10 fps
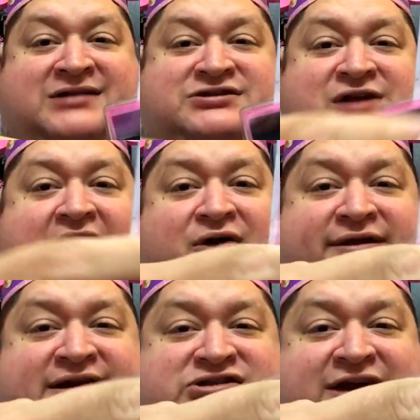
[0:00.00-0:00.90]
So not only
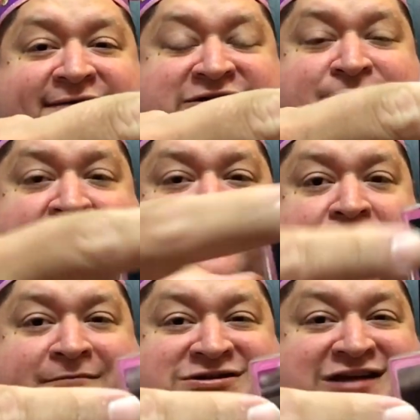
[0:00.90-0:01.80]
does she have a
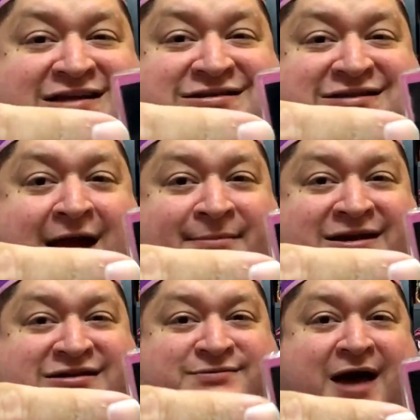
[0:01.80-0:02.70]
smartphone, but she has a tablet
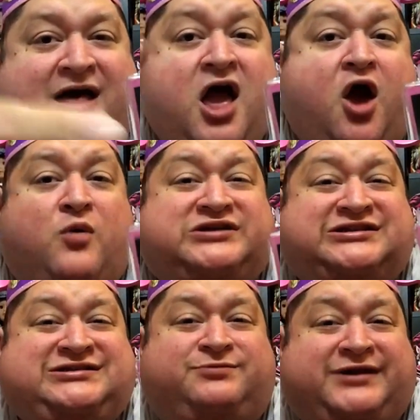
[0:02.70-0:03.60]
as well, which
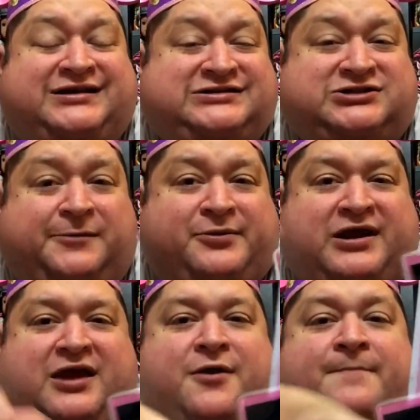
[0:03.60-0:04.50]
is really super
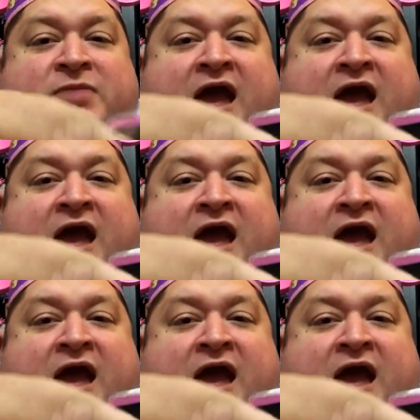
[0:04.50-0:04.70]
cute.